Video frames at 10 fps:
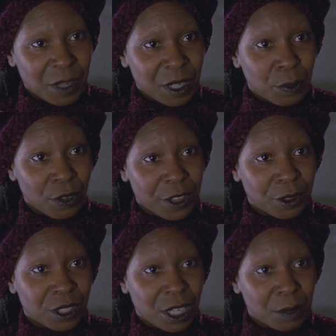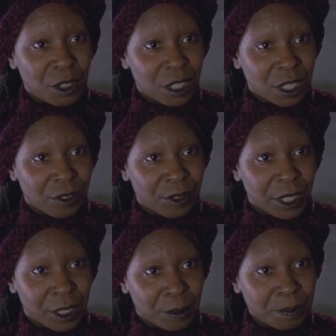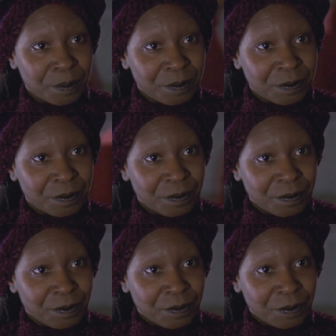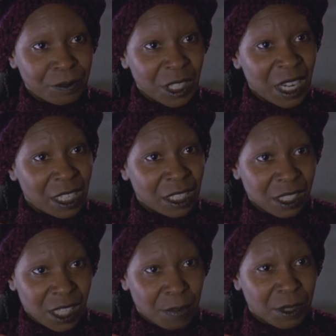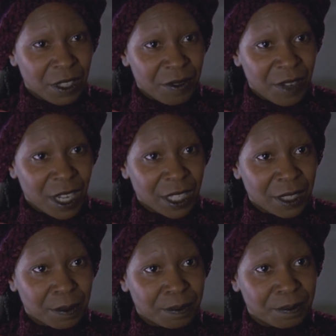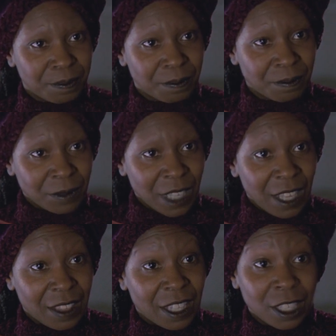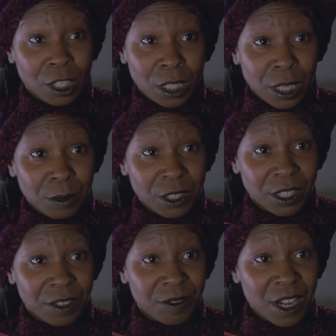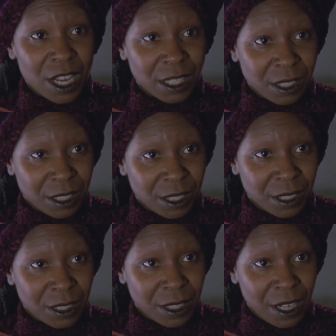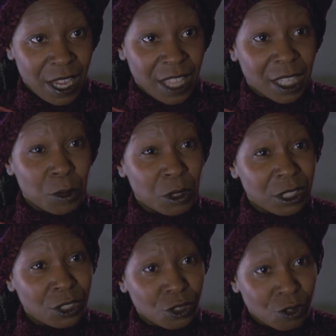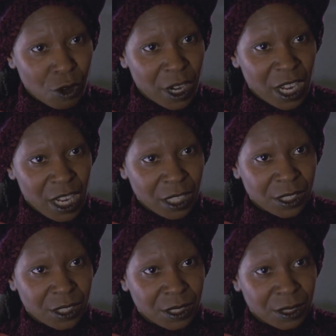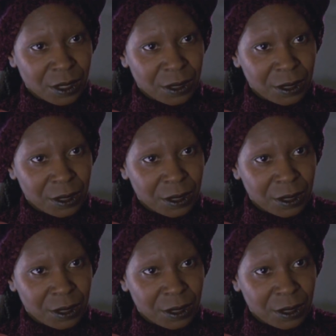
big brothers come looking for him, they're not gonna stop till they find him. And then they're gonna come looking for us. And they will destroy us.